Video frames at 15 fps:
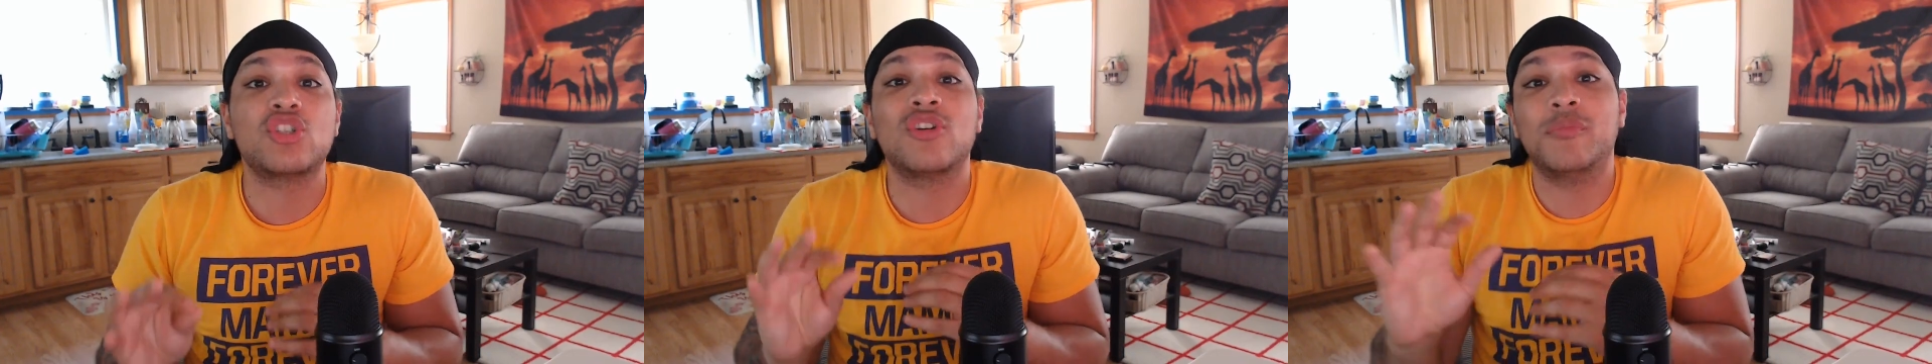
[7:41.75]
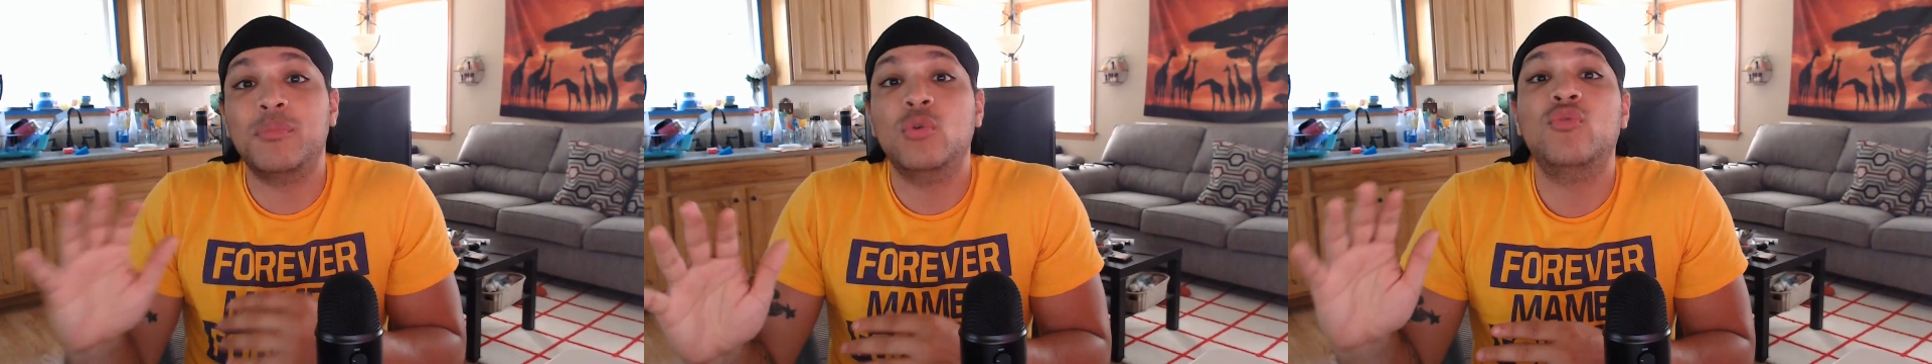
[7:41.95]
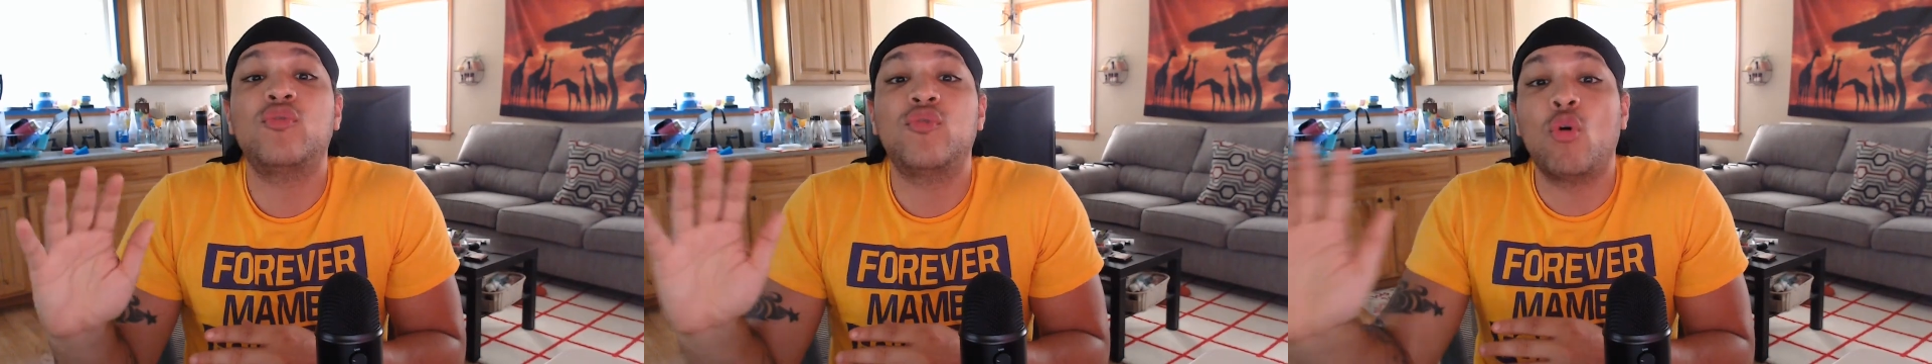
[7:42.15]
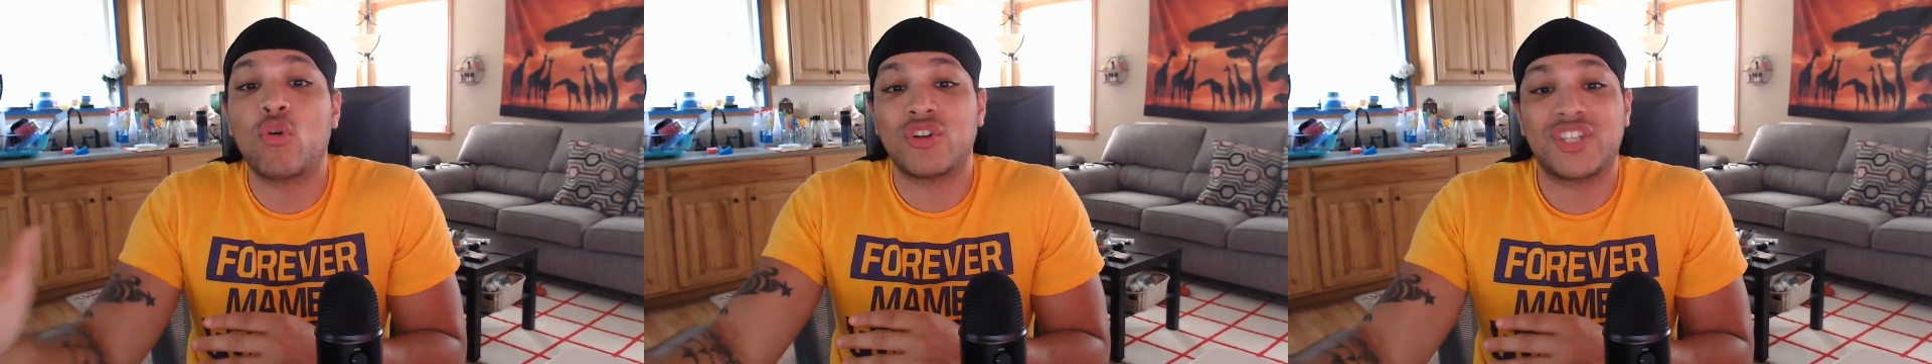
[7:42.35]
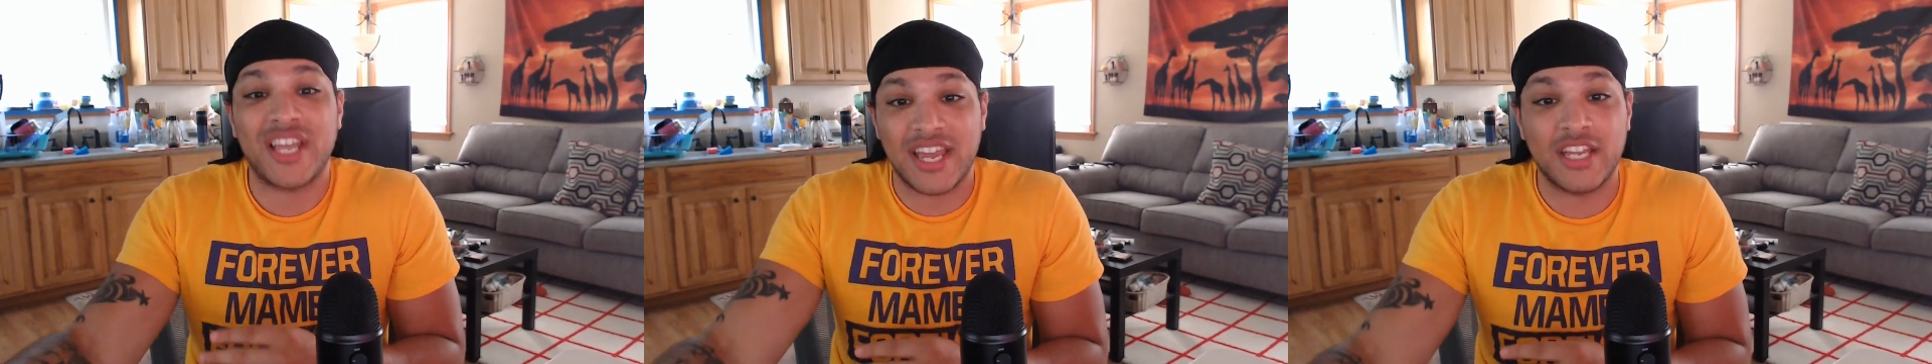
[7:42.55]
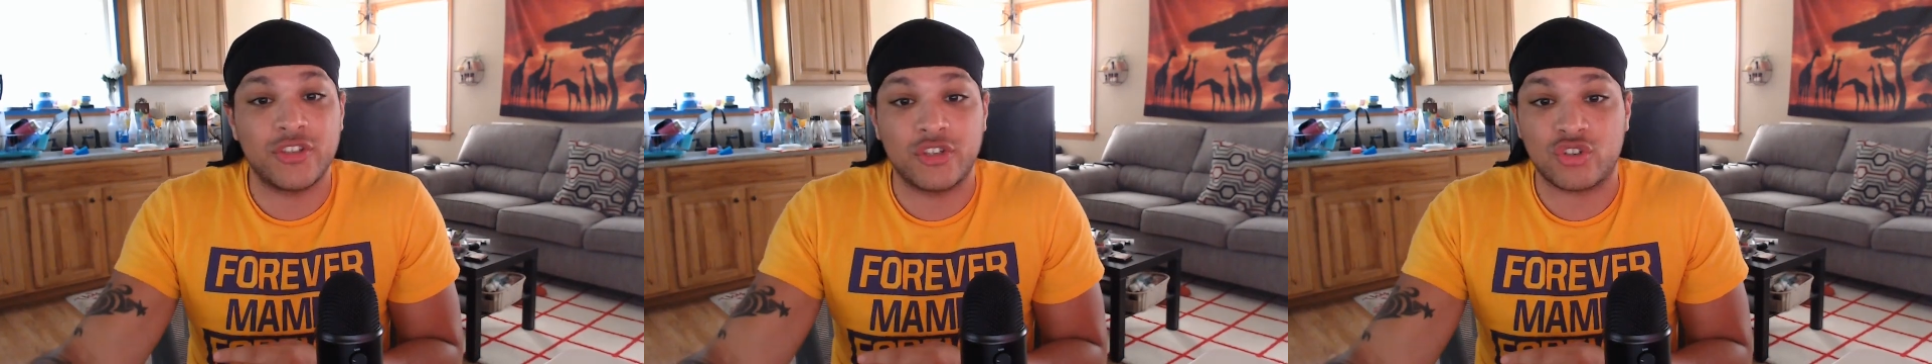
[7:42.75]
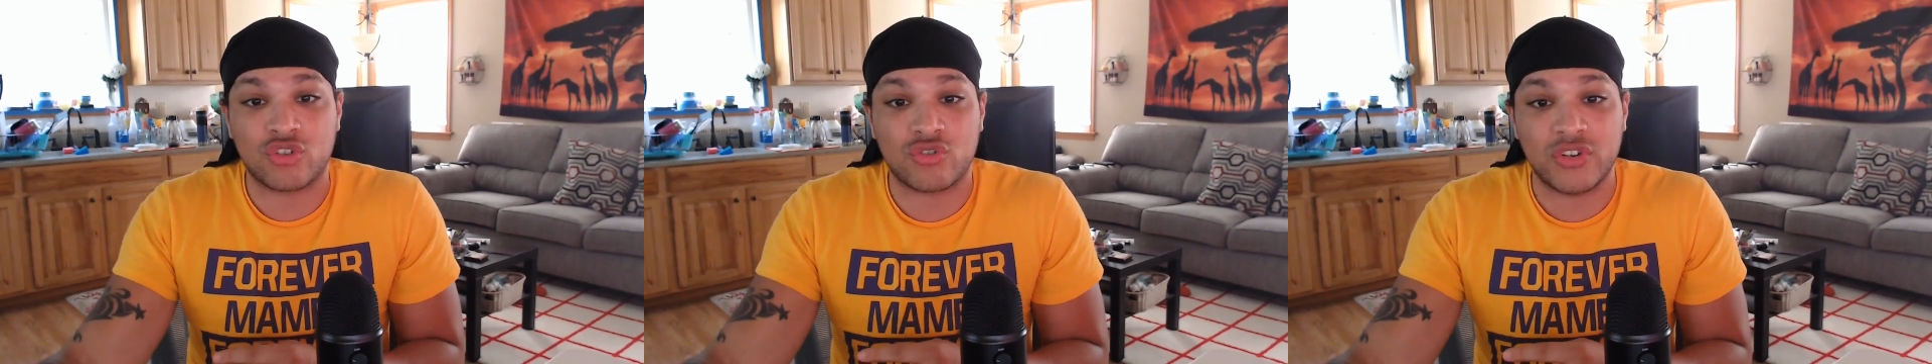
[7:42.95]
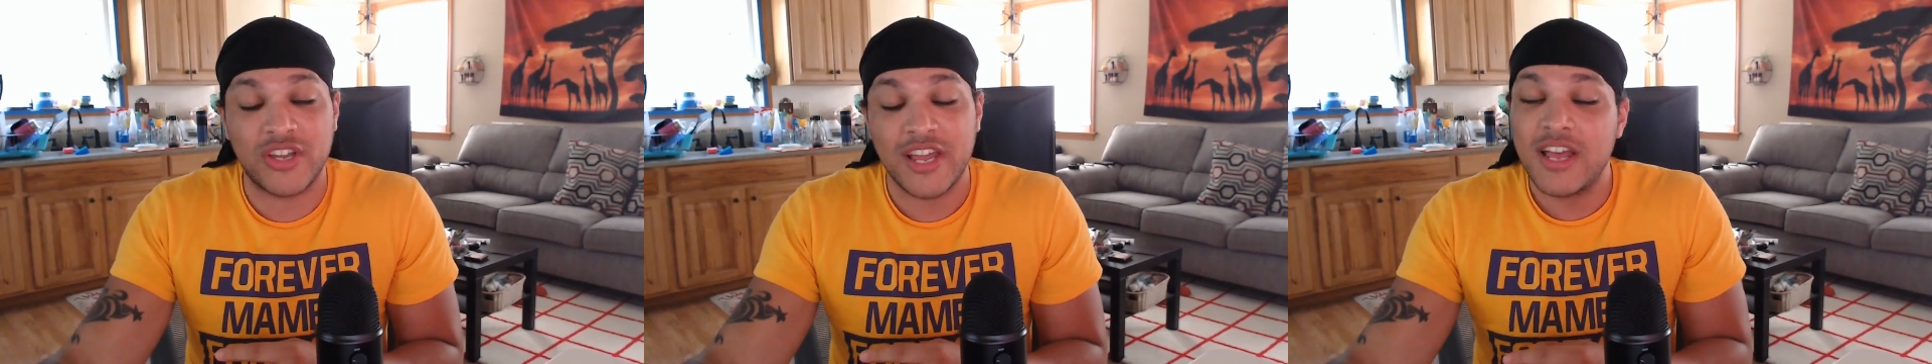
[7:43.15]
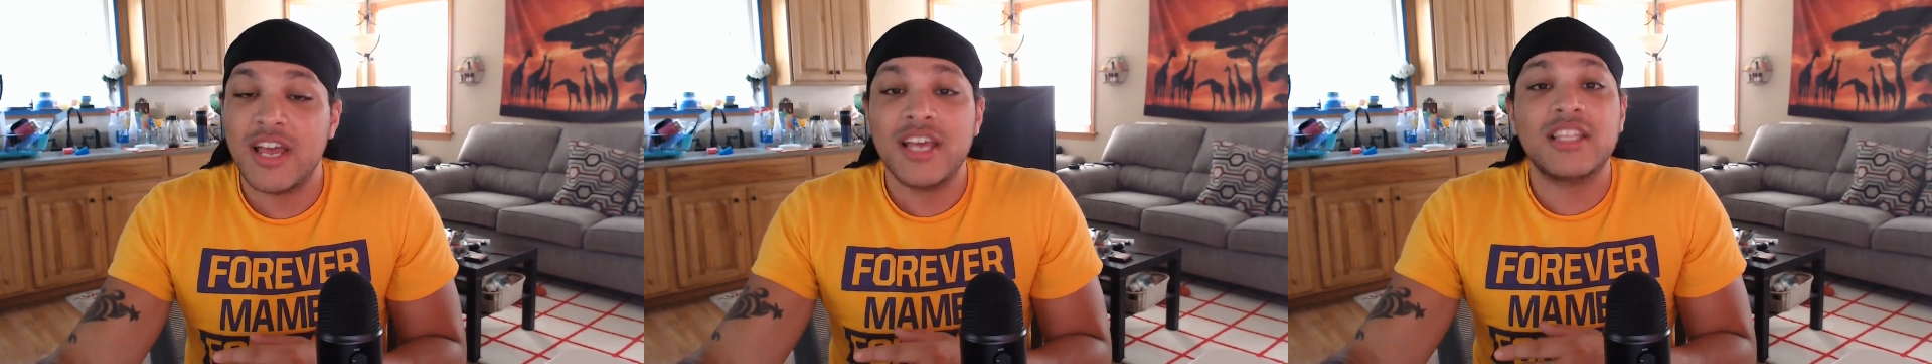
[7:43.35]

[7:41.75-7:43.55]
to move forward the industry.